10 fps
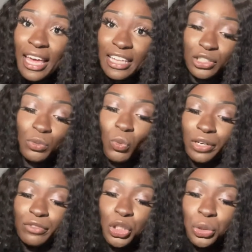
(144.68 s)
it's one
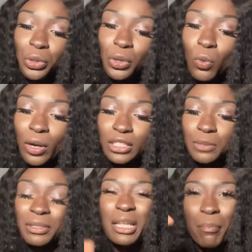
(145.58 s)
of the shorter ones,
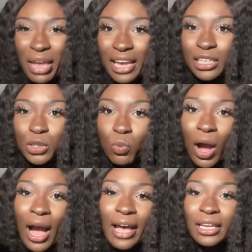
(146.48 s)
but the band is
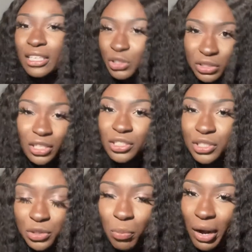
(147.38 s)
wide and it
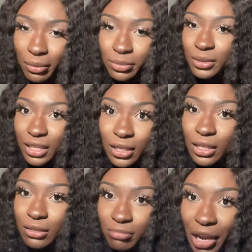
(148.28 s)
still probably
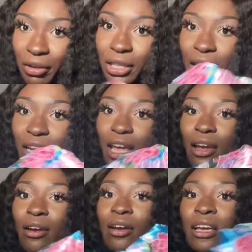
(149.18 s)
can carry a lot of
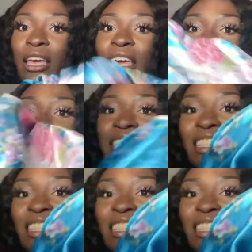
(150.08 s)
hair, is